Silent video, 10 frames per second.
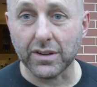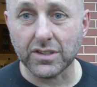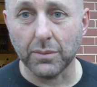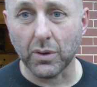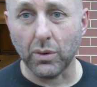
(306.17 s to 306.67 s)
to
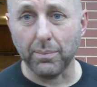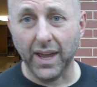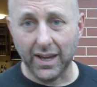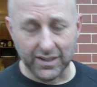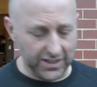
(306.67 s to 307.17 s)
tell me what
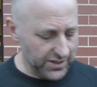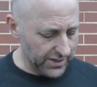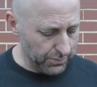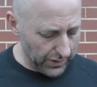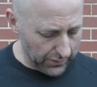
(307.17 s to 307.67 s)
poundage
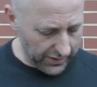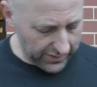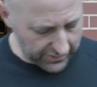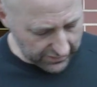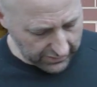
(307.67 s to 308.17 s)
this bow
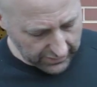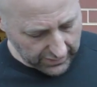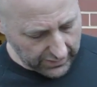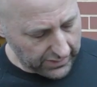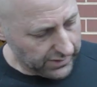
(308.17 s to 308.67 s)
is.
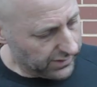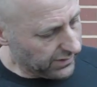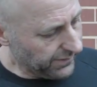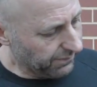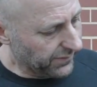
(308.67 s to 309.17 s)

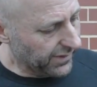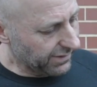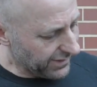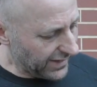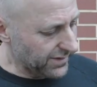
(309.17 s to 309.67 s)

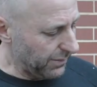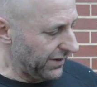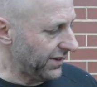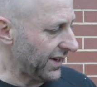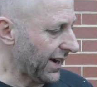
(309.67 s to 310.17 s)
That's a bit
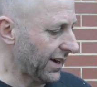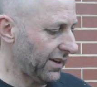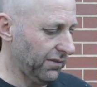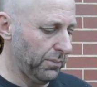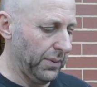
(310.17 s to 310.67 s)
of a
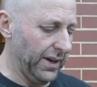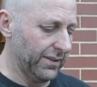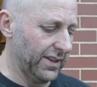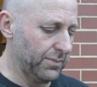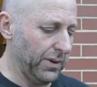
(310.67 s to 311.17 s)
negative,
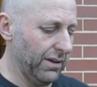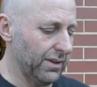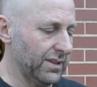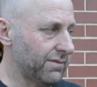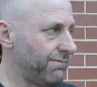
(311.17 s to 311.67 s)
but this bow
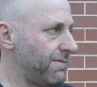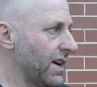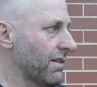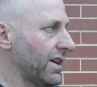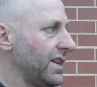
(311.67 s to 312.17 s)
is
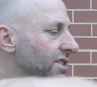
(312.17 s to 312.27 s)
very